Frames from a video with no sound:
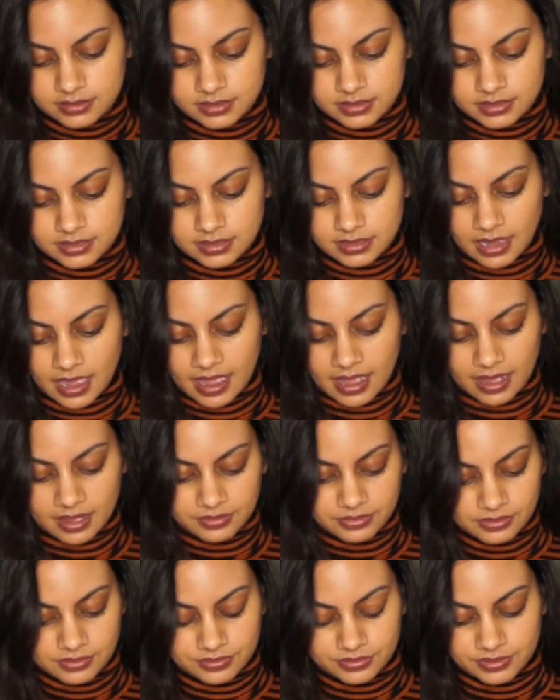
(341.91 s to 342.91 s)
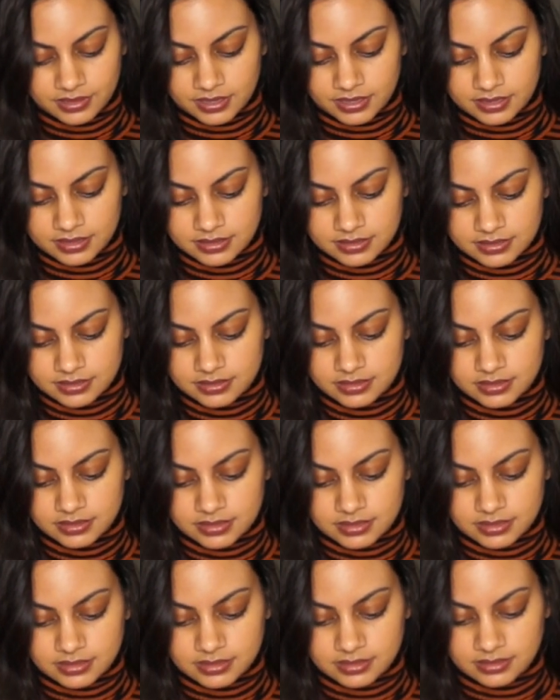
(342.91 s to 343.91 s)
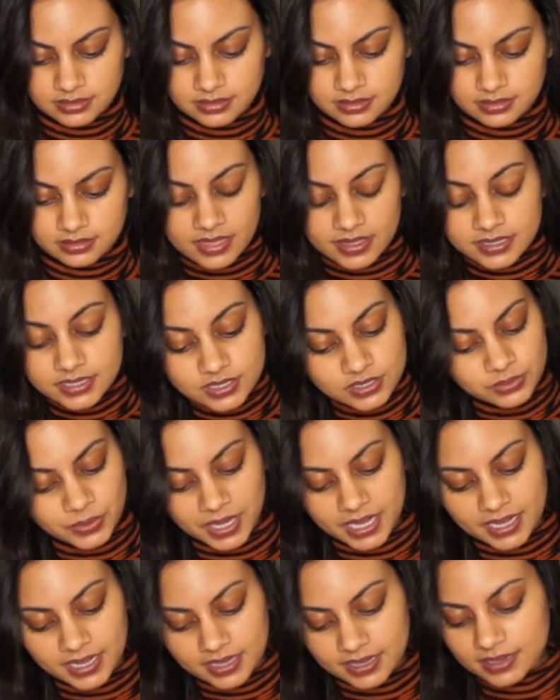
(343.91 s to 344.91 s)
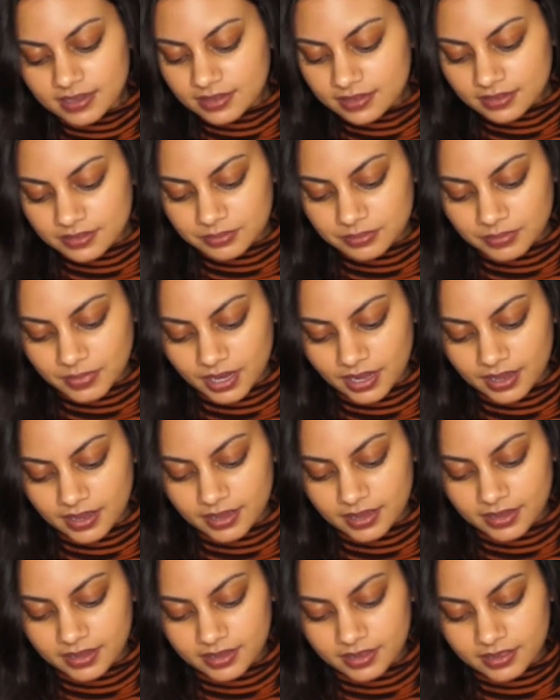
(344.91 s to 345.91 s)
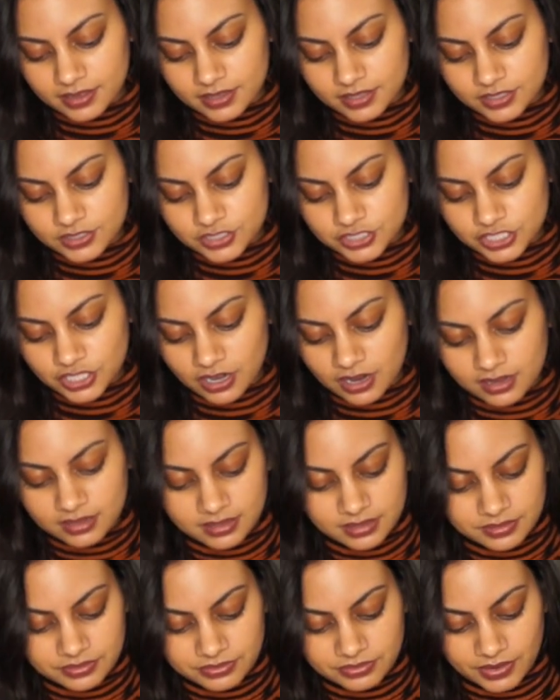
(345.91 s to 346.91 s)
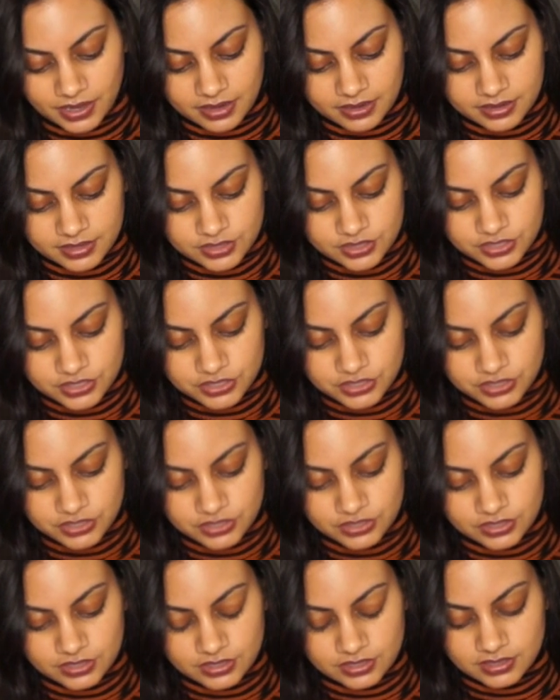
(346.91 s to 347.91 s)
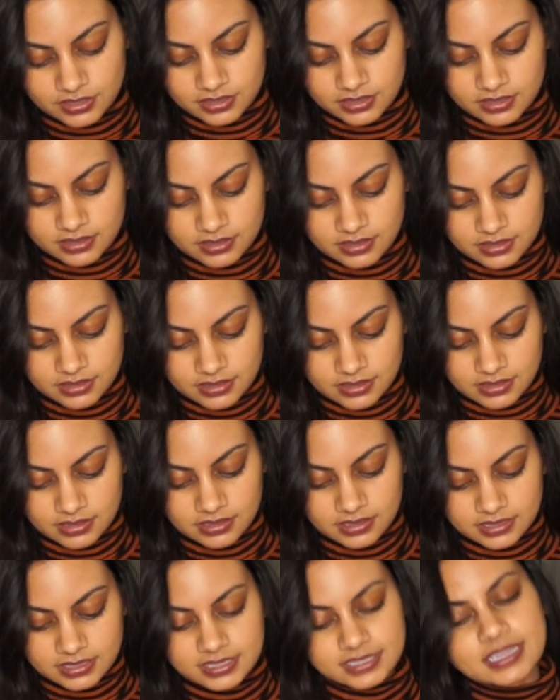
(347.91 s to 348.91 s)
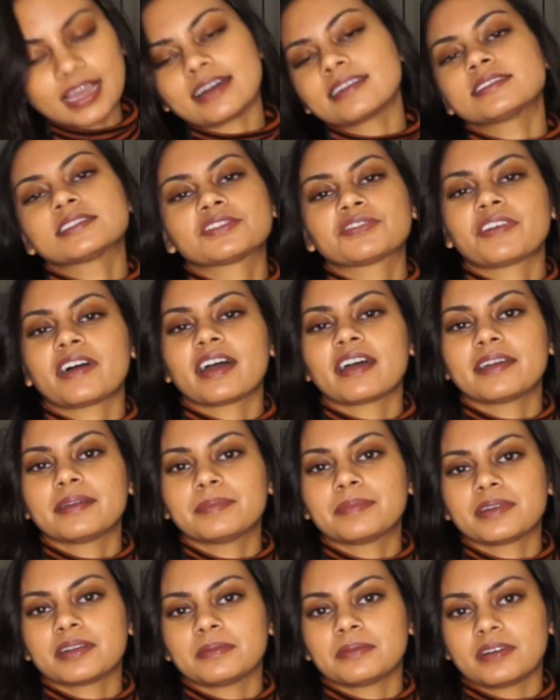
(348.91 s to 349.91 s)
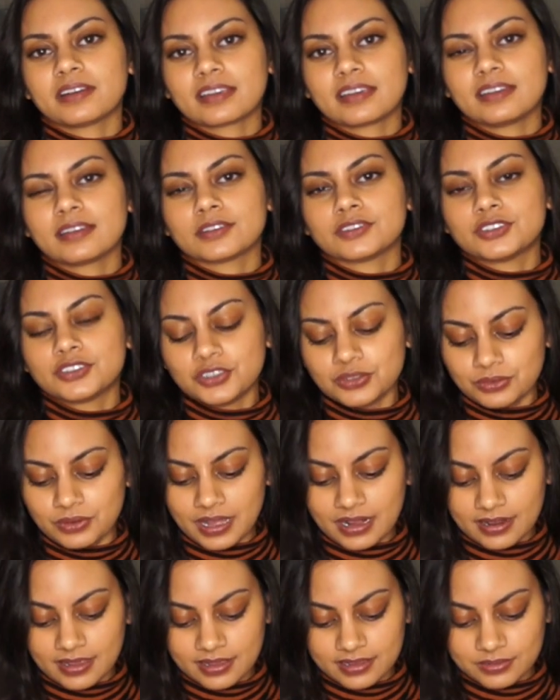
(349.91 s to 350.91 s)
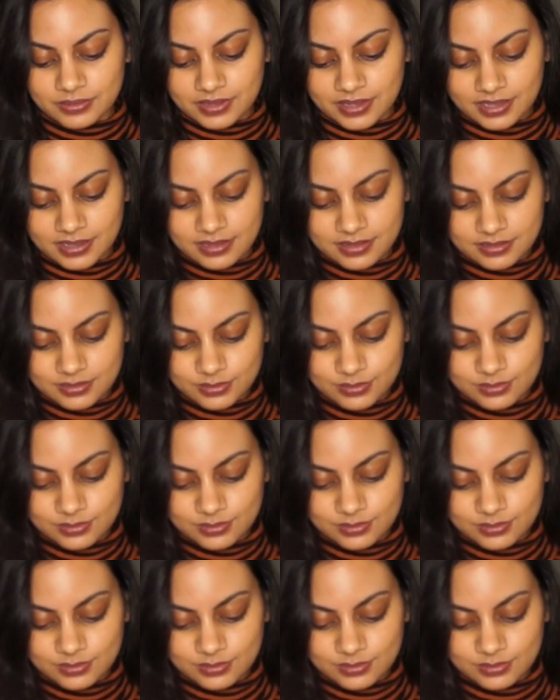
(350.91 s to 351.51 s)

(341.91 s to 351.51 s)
to half of these. This way, my chocolate fetish is satisfied, but I'm not getting too out of hand with it.